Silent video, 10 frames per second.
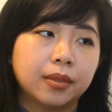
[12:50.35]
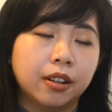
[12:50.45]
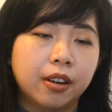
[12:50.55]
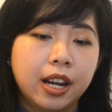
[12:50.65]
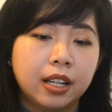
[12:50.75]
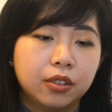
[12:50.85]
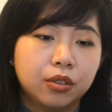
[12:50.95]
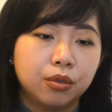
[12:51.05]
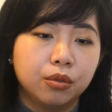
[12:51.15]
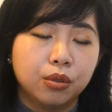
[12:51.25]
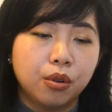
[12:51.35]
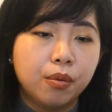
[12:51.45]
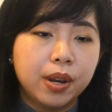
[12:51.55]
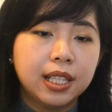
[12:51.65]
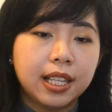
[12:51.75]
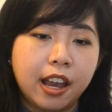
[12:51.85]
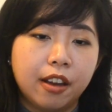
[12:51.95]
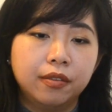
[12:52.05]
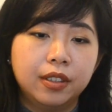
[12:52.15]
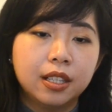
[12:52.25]
Alright, to always
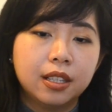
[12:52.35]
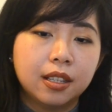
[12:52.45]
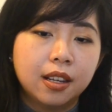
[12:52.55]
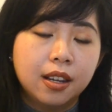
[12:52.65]
have this